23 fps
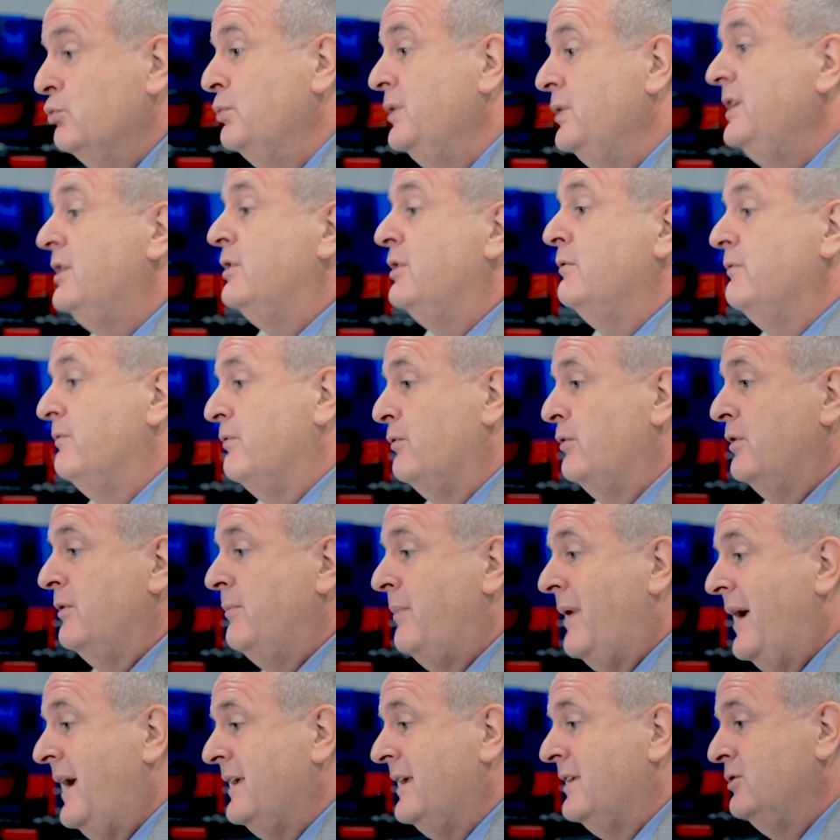reconvert it
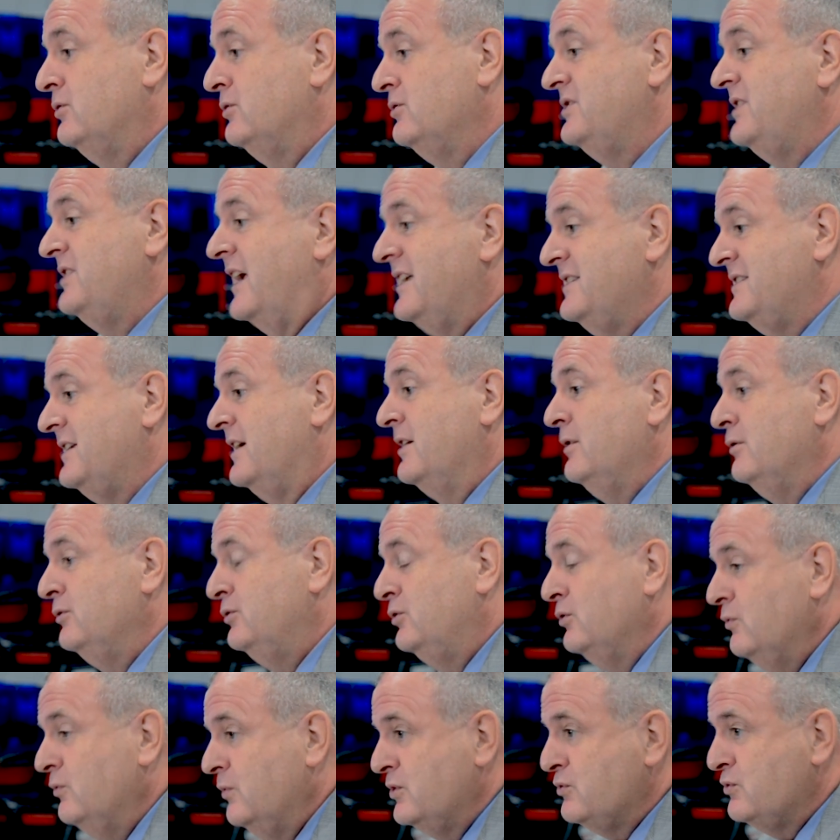back into
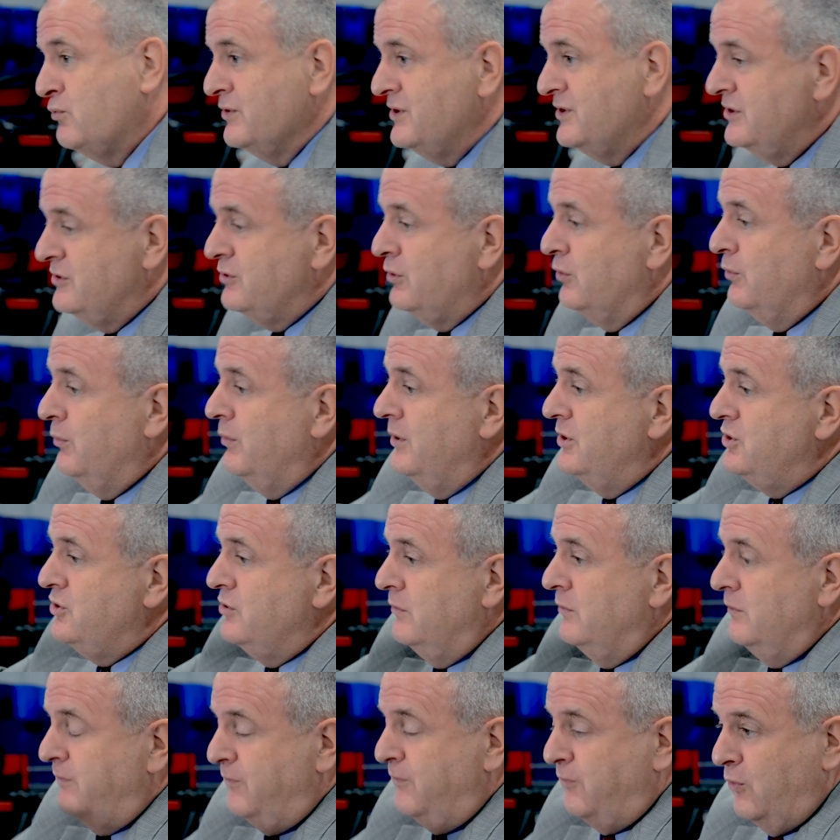SiO2, which was its
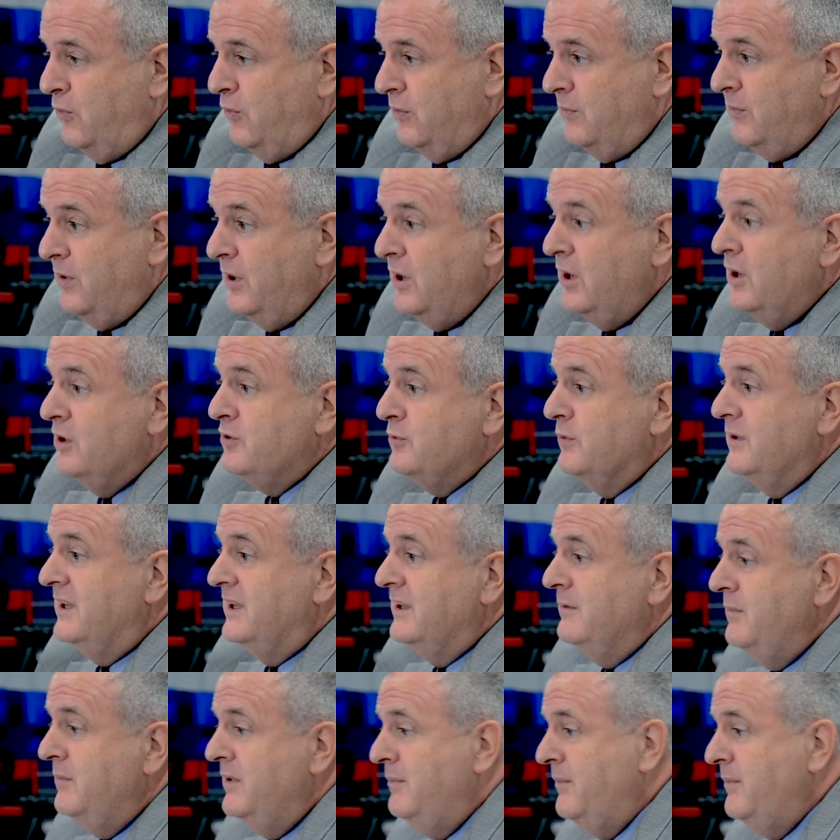original form, so it can be